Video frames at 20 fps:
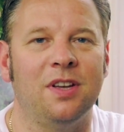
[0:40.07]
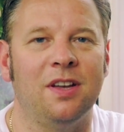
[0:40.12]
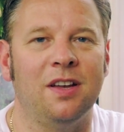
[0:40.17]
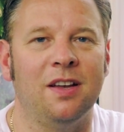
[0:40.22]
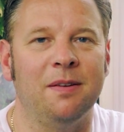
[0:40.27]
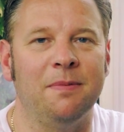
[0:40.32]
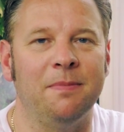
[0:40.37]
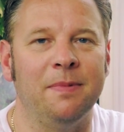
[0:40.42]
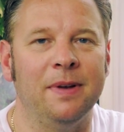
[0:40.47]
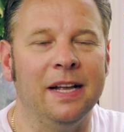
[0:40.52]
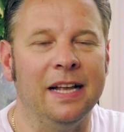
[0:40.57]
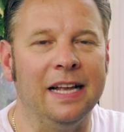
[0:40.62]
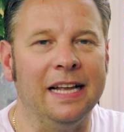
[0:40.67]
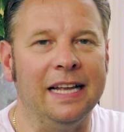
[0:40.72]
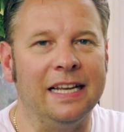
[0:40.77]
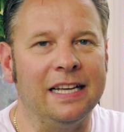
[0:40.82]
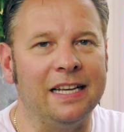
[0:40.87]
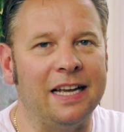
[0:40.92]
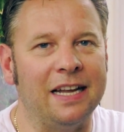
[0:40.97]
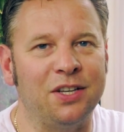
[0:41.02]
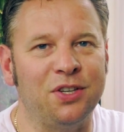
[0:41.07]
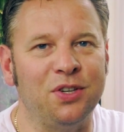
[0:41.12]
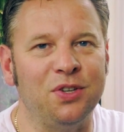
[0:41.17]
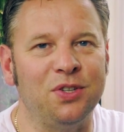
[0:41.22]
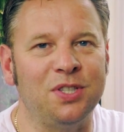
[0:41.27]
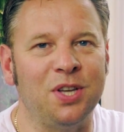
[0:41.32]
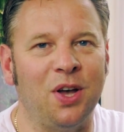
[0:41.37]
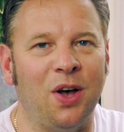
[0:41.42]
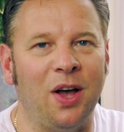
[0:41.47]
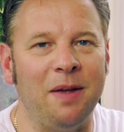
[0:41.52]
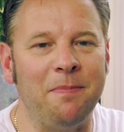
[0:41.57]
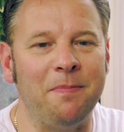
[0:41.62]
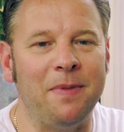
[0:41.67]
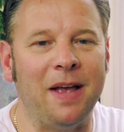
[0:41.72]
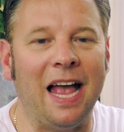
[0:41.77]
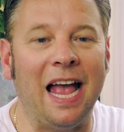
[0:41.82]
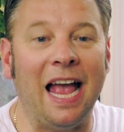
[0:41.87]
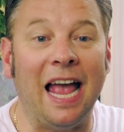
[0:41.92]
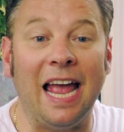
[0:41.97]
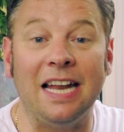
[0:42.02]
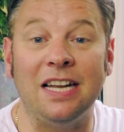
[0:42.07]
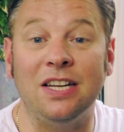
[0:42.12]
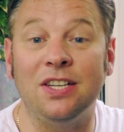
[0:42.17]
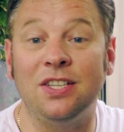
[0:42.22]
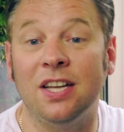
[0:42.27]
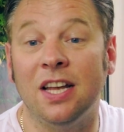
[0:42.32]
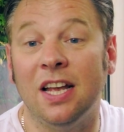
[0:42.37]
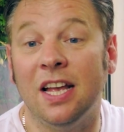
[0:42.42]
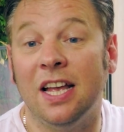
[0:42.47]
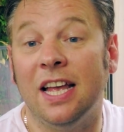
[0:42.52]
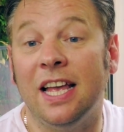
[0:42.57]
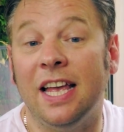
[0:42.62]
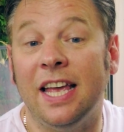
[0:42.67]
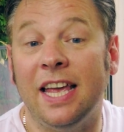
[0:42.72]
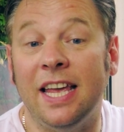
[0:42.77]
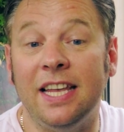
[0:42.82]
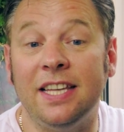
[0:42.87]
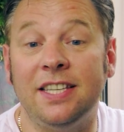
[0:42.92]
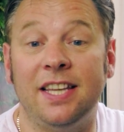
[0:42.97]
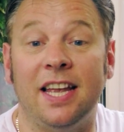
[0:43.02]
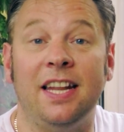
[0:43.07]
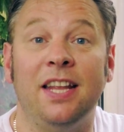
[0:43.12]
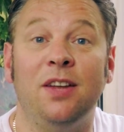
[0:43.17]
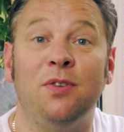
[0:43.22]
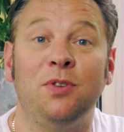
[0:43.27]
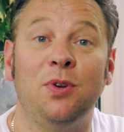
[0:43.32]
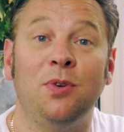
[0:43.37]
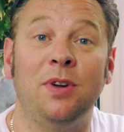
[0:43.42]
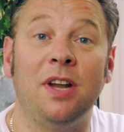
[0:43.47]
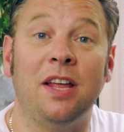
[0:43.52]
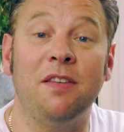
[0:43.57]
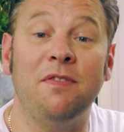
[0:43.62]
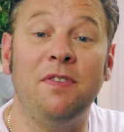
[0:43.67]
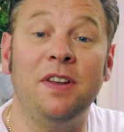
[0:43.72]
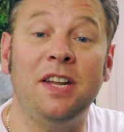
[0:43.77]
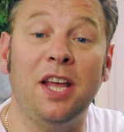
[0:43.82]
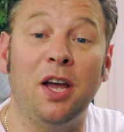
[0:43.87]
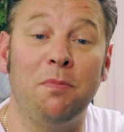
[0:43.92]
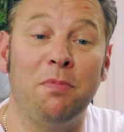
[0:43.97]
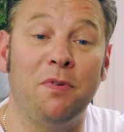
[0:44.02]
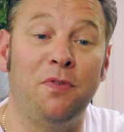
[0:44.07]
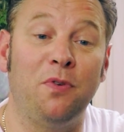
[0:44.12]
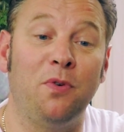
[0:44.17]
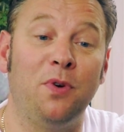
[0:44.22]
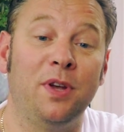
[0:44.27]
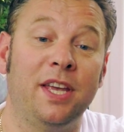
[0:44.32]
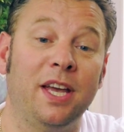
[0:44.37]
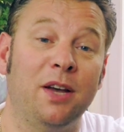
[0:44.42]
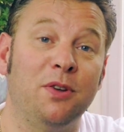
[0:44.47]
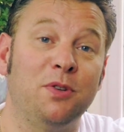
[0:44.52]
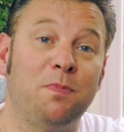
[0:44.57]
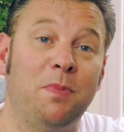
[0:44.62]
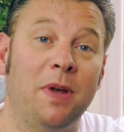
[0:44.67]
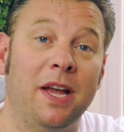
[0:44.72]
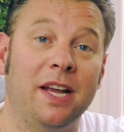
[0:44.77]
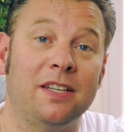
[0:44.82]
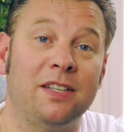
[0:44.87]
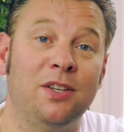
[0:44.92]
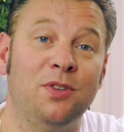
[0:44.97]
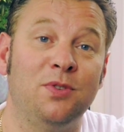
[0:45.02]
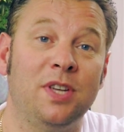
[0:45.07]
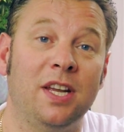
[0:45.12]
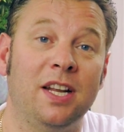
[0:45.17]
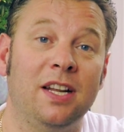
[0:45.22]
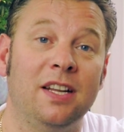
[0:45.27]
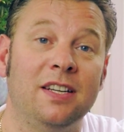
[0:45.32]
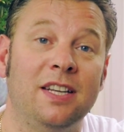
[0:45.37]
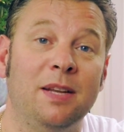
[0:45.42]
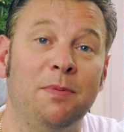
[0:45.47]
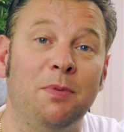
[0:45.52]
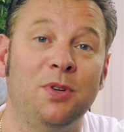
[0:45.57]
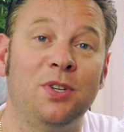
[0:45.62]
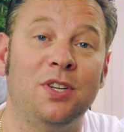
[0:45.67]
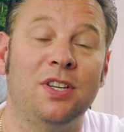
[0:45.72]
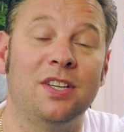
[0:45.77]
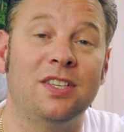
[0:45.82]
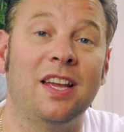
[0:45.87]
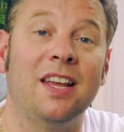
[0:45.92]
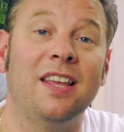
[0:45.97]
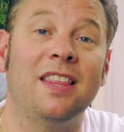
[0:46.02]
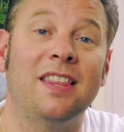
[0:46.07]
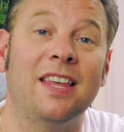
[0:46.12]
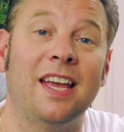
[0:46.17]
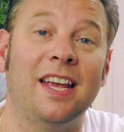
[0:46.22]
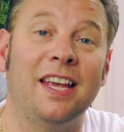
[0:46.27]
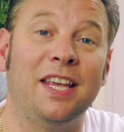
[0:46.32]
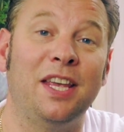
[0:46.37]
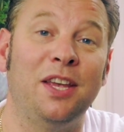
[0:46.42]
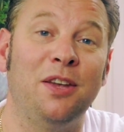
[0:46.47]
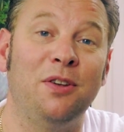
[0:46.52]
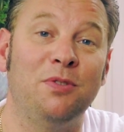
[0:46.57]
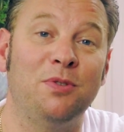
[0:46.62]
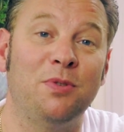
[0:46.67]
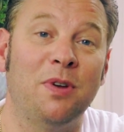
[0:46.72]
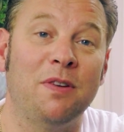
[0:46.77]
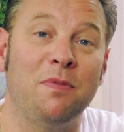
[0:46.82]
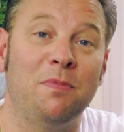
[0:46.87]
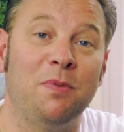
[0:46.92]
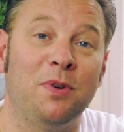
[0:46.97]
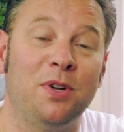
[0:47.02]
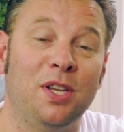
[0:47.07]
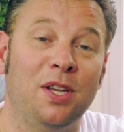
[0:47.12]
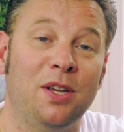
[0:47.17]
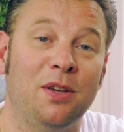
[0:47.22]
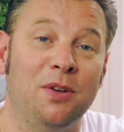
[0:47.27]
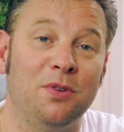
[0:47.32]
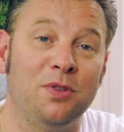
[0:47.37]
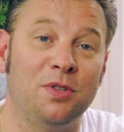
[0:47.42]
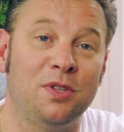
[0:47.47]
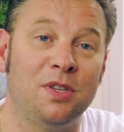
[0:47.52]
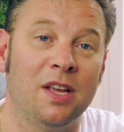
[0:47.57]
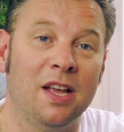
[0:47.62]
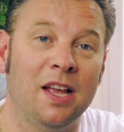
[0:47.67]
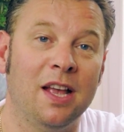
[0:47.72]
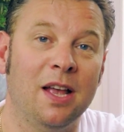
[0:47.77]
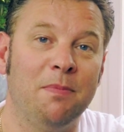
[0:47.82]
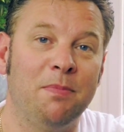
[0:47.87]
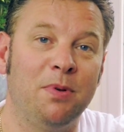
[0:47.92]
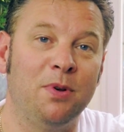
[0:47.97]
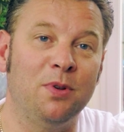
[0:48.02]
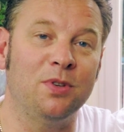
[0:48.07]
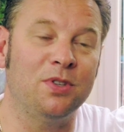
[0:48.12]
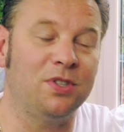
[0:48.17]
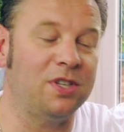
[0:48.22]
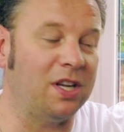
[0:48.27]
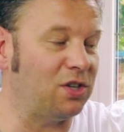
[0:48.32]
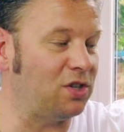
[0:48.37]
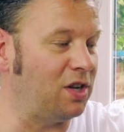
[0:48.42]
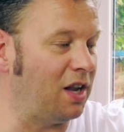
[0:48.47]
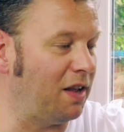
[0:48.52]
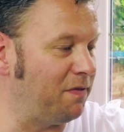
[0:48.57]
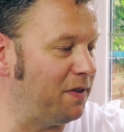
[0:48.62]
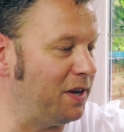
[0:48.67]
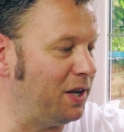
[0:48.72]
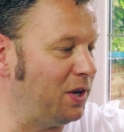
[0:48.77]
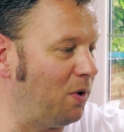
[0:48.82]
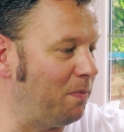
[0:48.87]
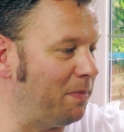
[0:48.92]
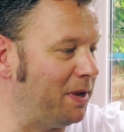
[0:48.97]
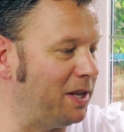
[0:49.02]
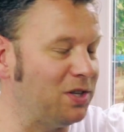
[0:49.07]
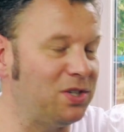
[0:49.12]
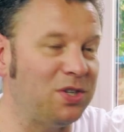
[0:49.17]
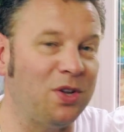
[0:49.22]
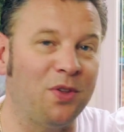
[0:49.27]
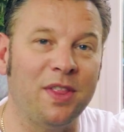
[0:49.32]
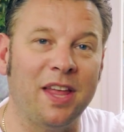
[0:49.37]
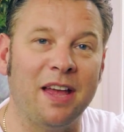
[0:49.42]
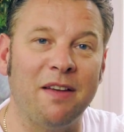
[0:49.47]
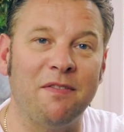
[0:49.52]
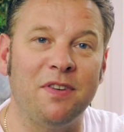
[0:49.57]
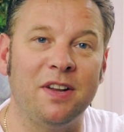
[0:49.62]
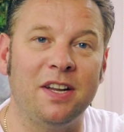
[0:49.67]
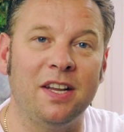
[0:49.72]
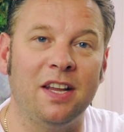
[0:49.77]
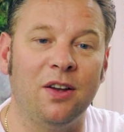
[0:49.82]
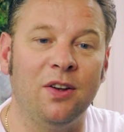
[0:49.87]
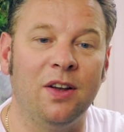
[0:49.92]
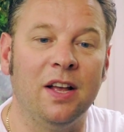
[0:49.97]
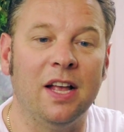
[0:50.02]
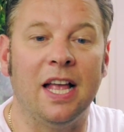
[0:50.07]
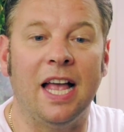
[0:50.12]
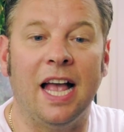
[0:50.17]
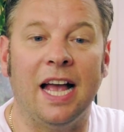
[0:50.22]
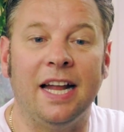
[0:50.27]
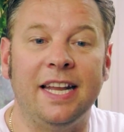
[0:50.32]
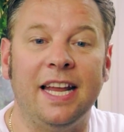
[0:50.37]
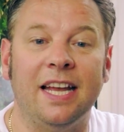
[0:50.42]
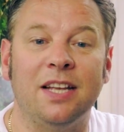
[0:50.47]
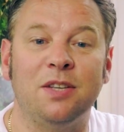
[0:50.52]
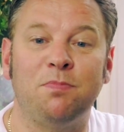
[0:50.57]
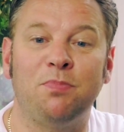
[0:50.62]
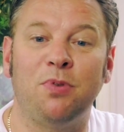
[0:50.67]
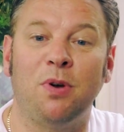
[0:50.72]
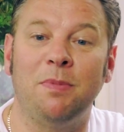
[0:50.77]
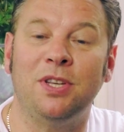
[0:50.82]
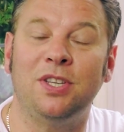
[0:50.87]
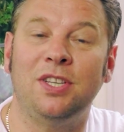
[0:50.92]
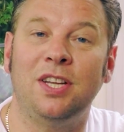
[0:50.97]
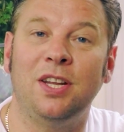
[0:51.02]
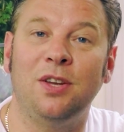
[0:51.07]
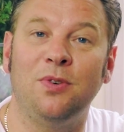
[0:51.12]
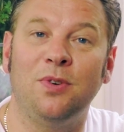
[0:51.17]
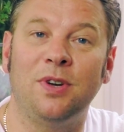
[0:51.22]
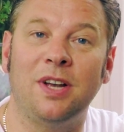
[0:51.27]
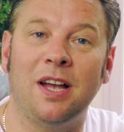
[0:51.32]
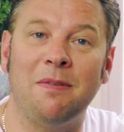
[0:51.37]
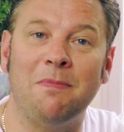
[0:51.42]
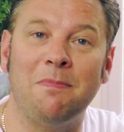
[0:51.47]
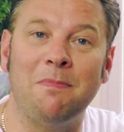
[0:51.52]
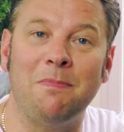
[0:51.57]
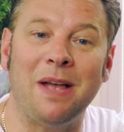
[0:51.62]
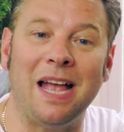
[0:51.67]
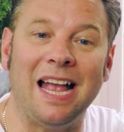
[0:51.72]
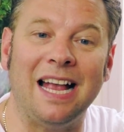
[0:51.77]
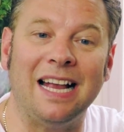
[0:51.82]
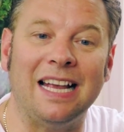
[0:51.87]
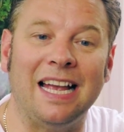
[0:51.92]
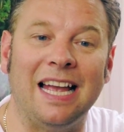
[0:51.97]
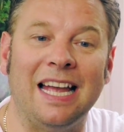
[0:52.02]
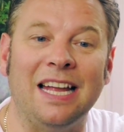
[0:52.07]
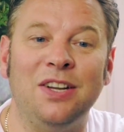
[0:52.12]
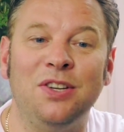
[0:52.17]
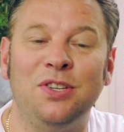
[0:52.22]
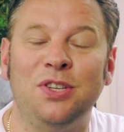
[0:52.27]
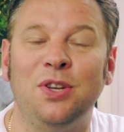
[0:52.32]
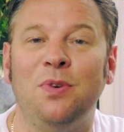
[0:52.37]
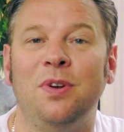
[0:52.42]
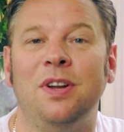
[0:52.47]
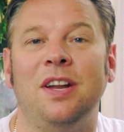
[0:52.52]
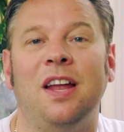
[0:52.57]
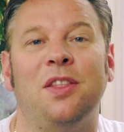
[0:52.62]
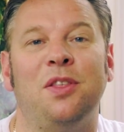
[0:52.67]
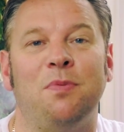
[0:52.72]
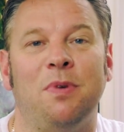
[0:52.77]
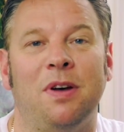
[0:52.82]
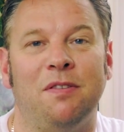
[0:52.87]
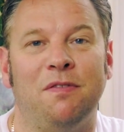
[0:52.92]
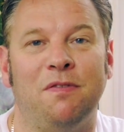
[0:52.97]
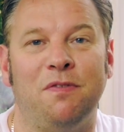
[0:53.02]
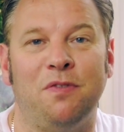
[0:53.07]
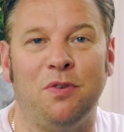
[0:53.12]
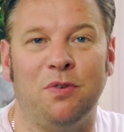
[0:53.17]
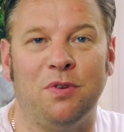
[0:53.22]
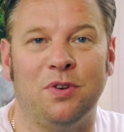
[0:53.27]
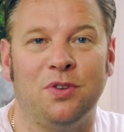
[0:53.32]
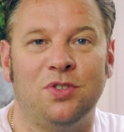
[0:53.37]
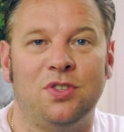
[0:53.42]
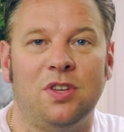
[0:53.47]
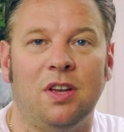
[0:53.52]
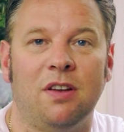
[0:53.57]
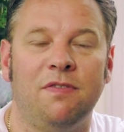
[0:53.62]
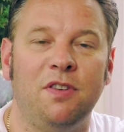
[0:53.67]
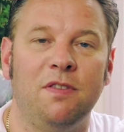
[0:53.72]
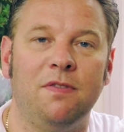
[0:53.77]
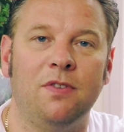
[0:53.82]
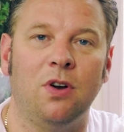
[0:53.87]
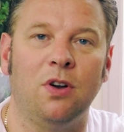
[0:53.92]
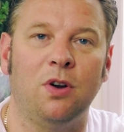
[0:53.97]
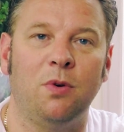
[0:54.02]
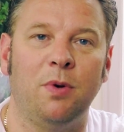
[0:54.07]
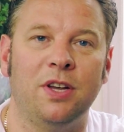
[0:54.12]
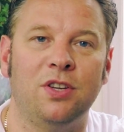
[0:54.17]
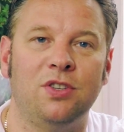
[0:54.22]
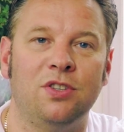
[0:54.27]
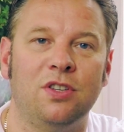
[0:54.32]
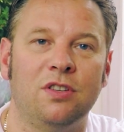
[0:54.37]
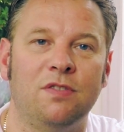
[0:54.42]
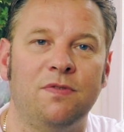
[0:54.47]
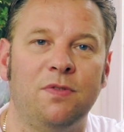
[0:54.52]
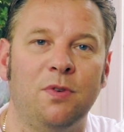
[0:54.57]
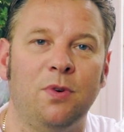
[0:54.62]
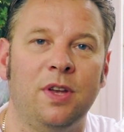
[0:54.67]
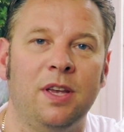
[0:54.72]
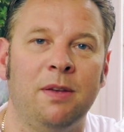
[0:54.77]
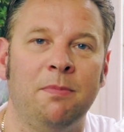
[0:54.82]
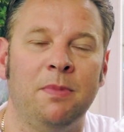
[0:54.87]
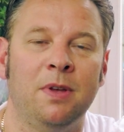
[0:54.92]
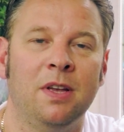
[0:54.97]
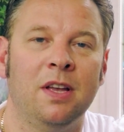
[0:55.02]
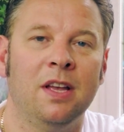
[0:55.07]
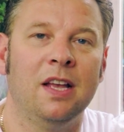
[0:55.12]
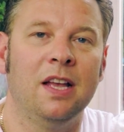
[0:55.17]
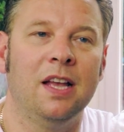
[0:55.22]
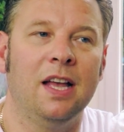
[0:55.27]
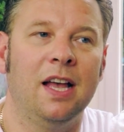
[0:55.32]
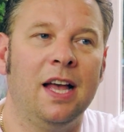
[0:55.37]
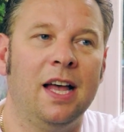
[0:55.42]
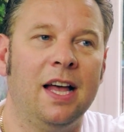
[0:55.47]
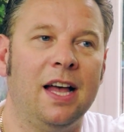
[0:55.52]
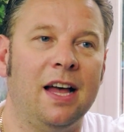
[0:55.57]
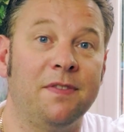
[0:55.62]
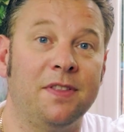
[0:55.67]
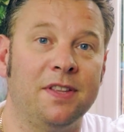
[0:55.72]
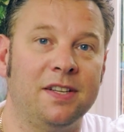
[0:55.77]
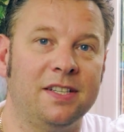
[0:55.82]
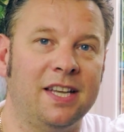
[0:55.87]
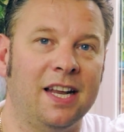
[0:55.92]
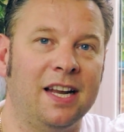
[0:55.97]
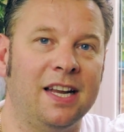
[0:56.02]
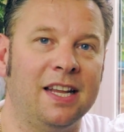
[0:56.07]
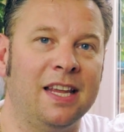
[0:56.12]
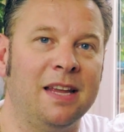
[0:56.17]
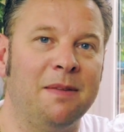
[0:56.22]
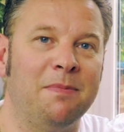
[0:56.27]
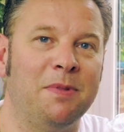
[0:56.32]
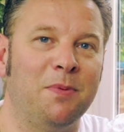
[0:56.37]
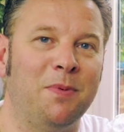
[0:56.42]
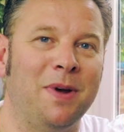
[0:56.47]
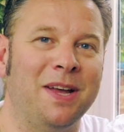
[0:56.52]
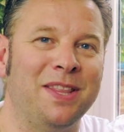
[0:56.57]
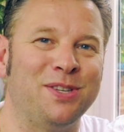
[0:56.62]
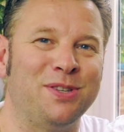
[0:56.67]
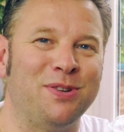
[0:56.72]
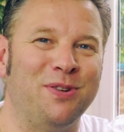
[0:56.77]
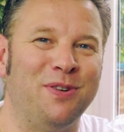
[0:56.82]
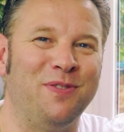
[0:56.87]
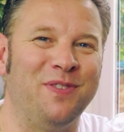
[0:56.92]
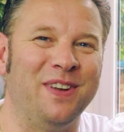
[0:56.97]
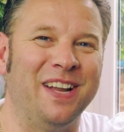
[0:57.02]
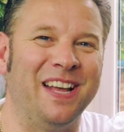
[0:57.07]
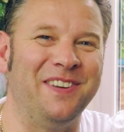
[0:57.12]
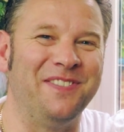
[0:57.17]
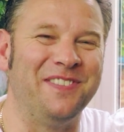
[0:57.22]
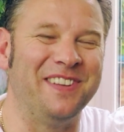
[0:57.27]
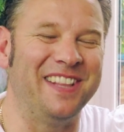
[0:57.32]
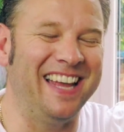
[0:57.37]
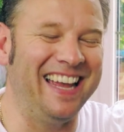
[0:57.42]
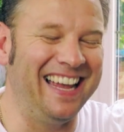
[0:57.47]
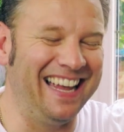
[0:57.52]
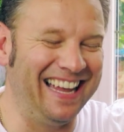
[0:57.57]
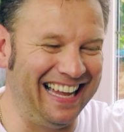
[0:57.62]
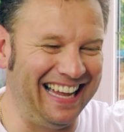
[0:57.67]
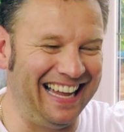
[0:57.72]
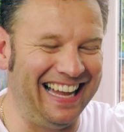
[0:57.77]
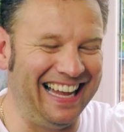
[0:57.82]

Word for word: Um, had a good time and he said he'll do another video before he goes back to New Zealand. He wanted to say thank you to everybody who's put such lovely comments on that video and he has promised he'll come back and do another one for us. So if you've got questions for him, uh, other than telling him the weather's awful over there,